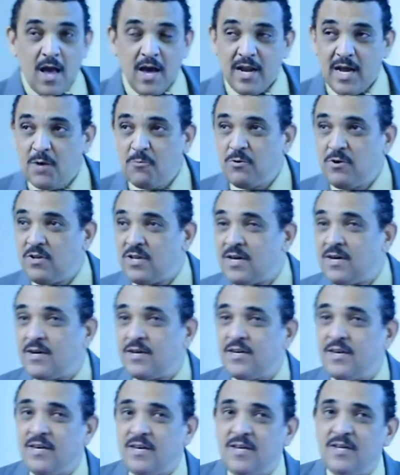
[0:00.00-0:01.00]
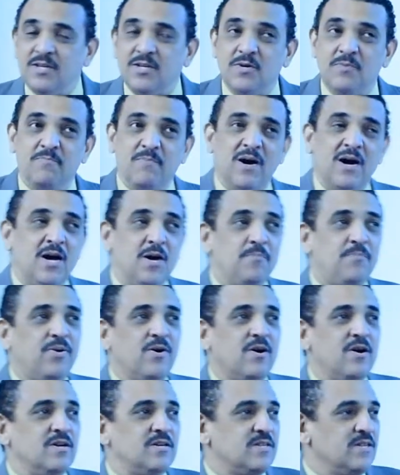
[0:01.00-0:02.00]
And I will end my
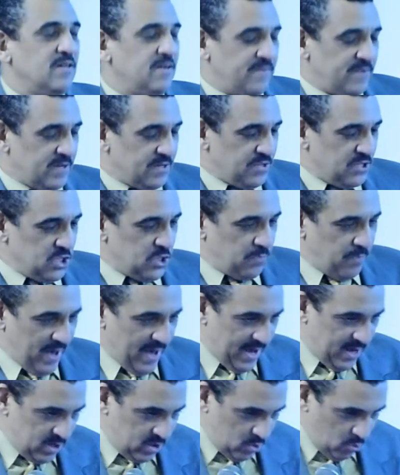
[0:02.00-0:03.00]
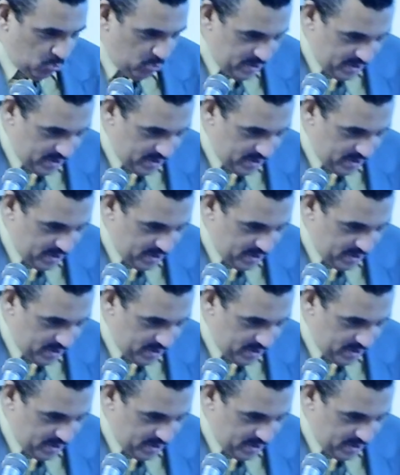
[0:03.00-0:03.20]
part of this panel